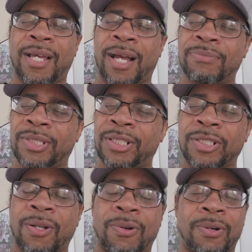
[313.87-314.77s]
I'm just
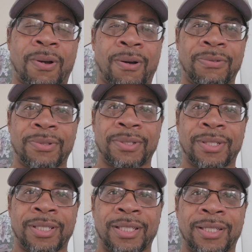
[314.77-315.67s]
starting off
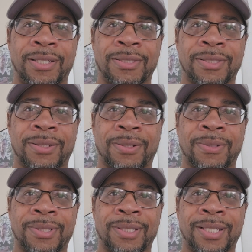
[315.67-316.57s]
again.
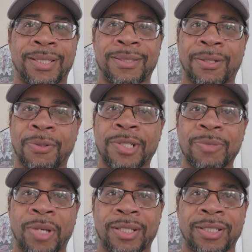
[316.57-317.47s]
So don't
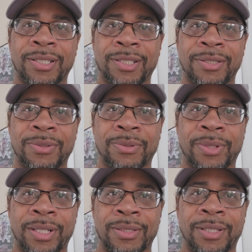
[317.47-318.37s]
expect anything too
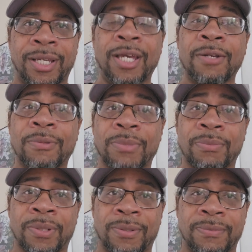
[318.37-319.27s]
crazy.
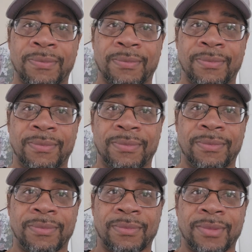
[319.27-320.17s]
Remember,
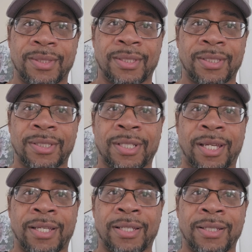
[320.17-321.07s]
this is
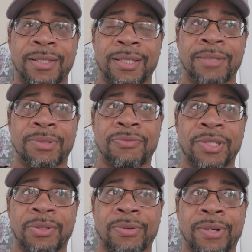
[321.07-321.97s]
like
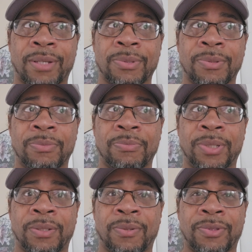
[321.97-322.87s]
MTV Cribs,
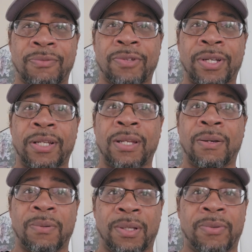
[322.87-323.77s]
but on the very
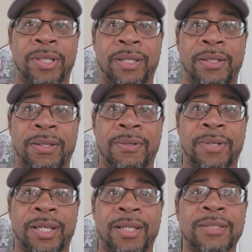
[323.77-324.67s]
low, low end.
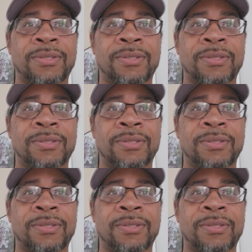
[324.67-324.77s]
Okay.